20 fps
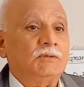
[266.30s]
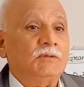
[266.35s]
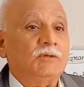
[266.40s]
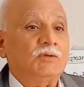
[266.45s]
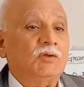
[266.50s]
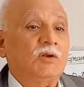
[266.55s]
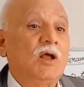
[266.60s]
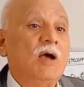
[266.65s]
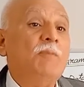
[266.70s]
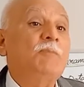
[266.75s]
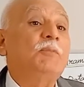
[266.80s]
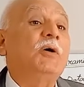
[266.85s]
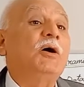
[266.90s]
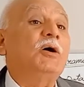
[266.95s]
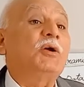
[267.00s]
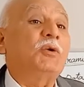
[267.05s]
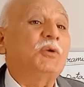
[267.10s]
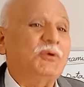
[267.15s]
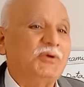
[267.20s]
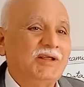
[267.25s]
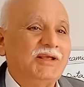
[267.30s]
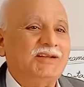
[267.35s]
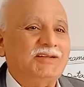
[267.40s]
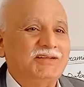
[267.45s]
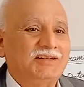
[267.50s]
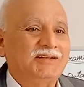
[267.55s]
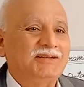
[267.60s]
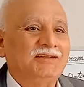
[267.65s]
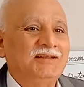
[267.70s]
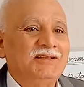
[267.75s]
Crop
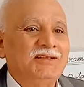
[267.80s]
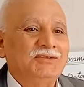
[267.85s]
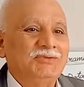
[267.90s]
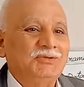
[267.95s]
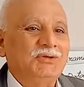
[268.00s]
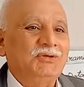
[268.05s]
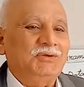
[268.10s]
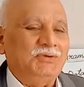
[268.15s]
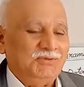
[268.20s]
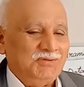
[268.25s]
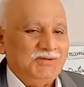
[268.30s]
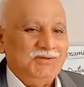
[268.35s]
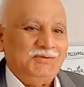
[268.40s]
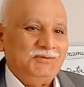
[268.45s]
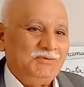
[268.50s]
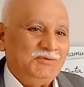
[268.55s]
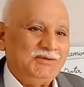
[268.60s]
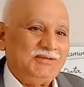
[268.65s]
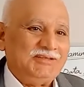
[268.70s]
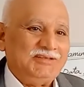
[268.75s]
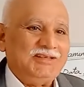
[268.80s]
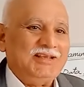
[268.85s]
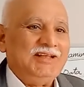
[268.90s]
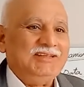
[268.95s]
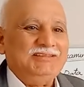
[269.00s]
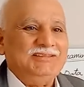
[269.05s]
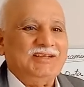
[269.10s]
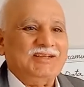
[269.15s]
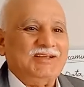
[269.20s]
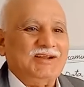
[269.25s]
rotation. So we
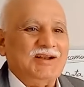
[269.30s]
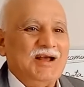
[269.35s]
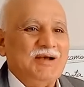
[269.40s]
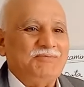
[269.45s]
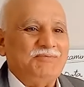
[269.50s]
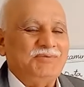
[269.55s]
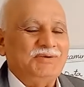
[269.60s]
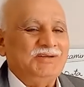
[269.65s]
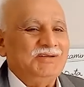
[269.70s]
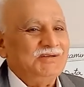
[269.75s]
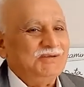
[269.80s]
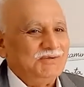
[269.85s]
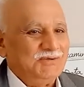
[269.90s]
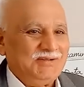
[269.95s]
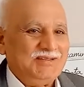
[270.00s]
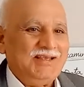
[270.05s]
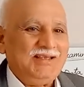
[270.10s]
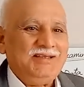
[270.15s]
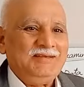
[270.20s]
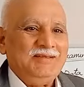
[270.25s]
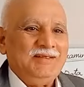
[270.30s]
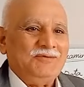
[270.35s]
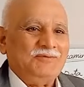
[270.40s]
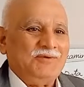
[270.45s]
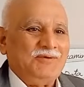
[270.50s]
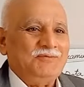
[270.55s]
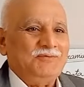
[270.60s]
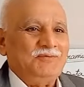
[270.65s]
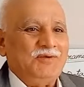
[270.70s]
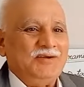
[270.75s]
change the crop. Okay,
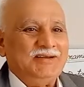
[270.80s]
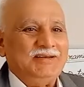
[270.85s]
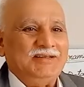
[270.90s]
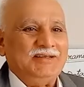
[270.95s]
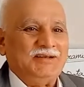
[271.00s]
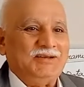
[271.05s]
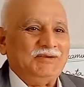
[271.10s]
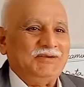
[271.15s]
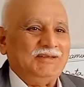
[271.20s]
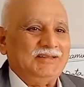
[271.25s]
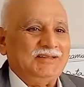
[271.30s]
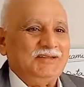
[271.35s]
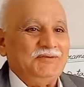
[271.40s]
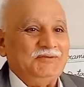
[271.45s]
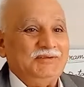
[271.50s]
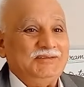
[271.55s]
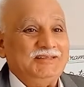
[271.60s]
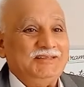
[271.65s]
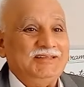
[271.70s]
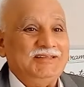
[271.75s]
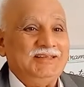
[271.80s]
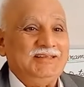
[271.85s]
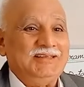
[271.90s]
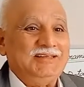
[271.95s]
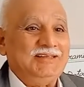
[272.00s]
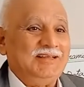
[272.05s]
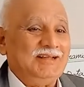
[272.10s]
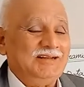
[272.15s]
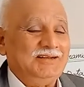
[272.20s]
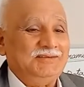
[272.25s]
from one year to the other, within the
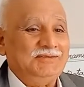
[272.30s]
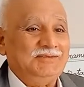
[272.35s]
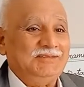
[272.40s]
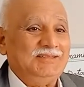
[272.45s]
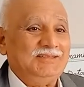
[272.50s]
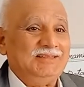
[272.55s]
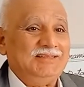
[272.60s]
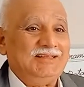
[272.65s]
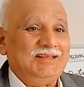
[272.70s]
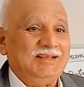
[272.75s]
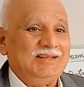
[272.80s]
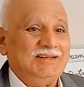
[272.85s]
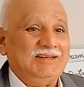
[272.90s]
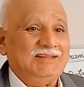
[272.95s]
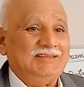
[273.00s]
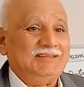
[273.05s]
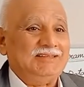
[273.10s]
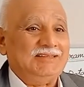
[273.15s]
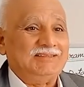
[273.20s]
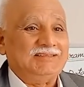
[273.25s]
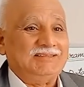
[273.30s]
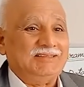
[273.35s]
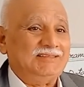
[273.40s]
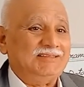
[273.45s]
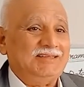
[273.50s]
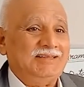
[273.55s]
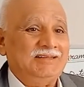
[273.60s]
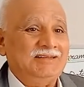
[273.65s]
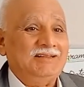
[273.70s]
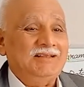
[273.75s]
year, within the agriculture
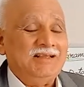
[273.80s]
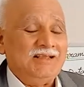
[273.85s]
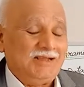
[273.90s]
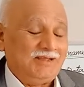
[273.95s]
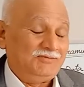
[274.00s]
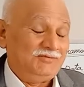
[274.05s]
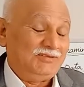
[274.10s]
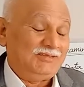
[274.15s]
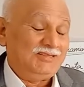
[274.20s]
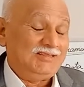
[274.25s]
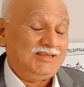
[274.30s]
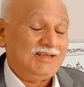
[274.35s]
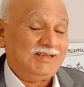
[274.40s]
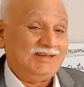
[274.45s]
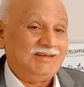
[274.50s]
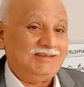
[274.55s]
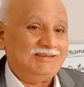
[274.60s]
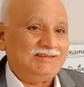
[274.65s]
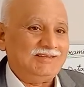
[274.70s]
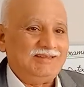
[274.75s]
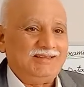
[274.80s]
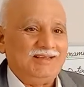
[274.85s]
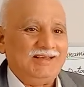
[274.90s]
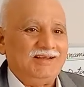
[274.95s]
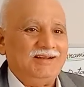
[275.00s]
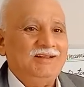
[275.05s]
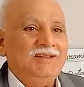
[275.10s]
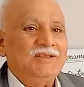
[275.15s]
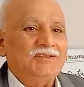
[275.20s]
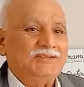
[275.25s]
season, within the agriculture
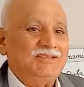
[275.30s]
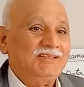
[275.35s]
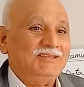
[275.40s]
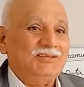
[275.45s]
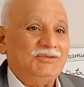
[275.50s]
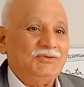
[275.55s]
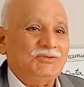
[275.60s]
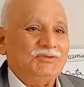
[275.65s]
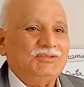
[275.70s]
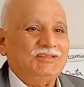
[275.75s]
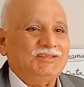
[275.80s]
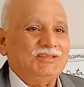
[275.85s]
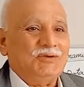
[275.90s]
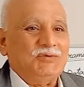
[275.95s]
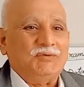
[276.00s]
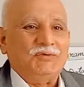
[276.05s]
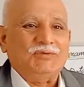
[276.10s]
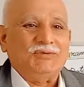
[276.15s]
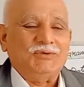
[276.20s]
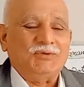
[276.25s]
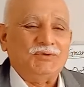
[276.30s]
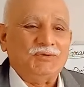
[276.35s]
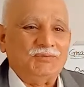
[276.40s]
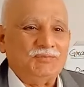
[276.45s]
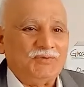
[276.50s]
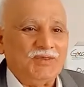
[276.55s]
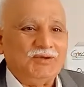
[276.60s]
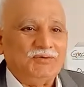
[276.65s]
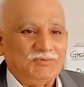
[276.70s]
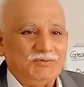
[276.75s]
year, season to season,
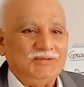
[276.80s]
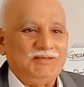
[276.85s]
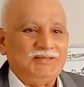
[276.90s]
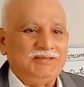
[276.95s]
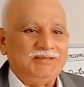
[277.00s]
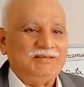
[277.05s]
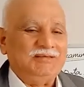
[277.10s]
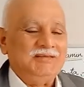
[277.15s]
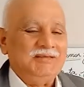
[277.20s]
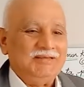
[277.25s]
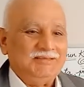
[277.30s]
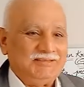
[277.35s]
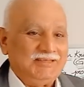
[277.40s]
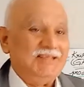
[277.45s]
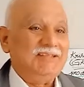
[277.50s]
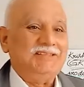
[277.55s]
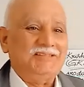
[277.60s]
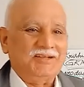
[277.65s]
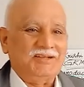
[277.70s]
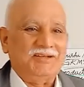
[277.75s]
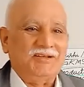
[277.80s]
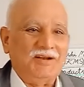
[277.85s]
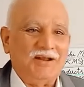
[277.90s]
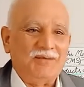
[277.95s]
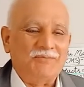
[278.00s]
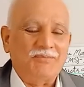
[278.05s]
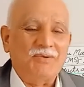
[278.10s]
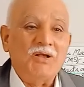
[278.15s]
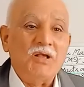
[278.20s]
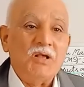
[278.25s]
we change the
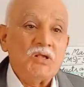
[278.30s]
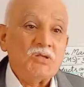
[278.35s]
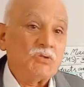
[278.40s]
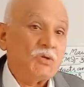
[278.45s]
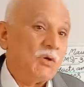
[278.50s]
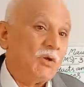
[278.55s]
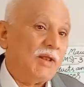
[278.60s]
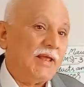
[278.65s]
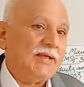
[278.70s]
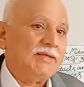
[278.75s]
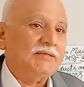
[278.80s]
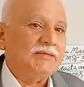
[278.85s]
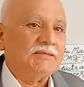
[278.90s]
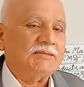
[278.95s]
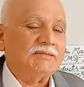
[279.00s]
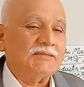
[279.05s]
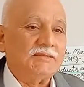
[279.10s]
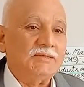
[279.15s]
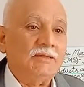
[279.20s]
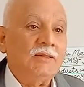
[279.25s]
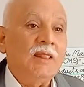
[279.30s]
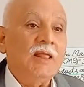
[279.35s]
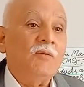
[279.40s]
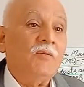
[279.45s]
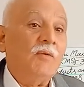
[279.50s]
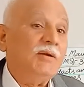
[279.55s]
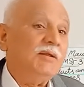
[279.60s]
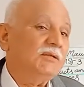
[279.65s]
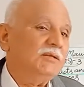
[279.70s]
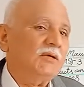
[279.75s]
crop. So like this,
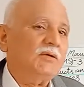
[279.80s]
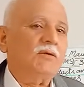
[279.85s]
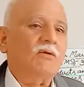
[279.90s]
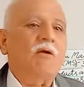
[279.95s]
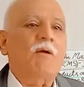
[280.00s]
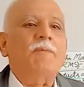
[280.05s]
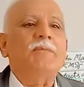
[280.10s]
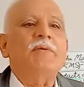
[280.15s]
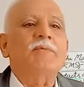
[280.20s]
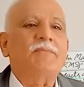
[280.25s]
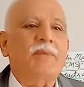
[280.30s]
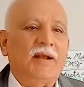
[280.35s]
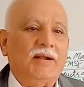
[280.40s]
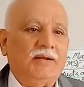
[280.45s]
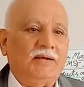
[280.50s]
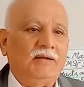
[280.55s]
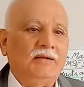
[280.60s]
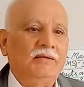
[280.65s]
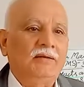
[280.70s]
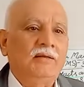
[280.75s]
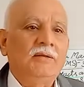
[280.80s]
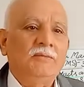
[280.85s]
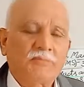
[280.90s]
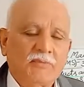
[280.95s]
what is the cropping pattern?